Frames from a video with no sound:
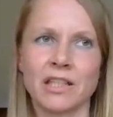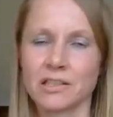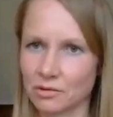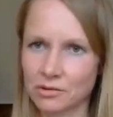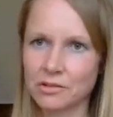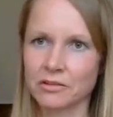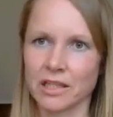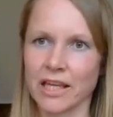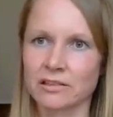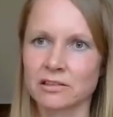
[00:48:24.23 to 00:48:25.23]
there's also
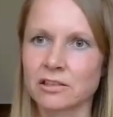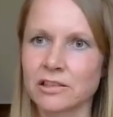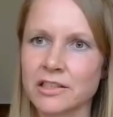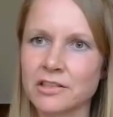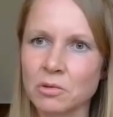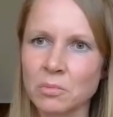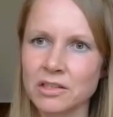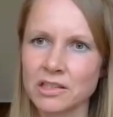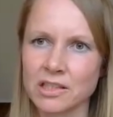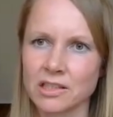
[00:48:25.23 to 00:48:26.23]
terror. There's so
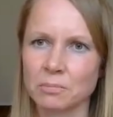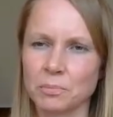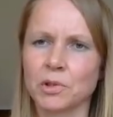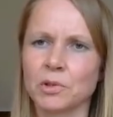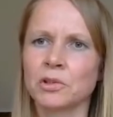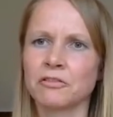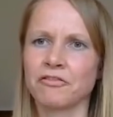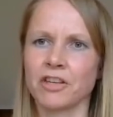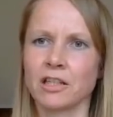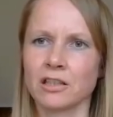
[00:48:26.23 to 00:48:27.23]
much just pure
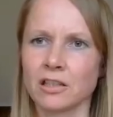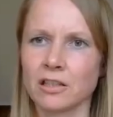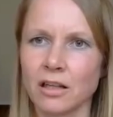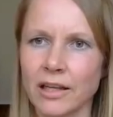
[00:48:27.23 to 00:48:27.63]
fear.